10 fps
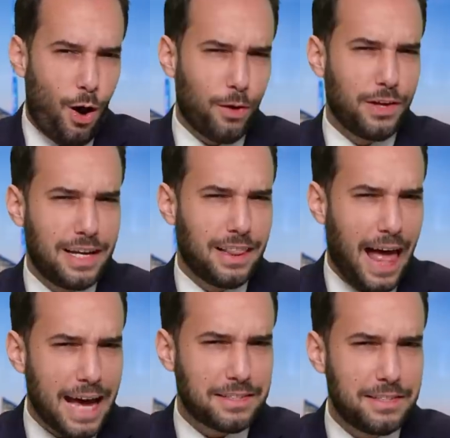are the
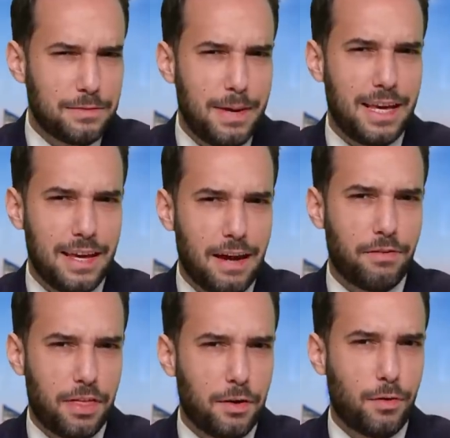glasses making
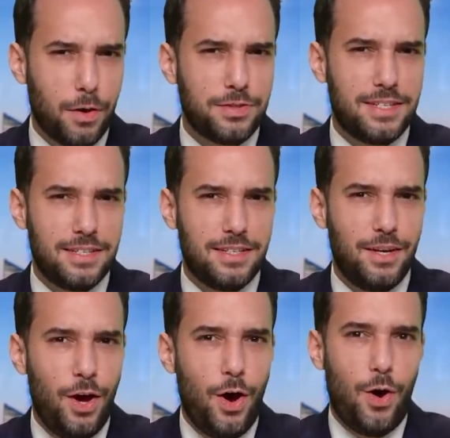everything rose-tinted,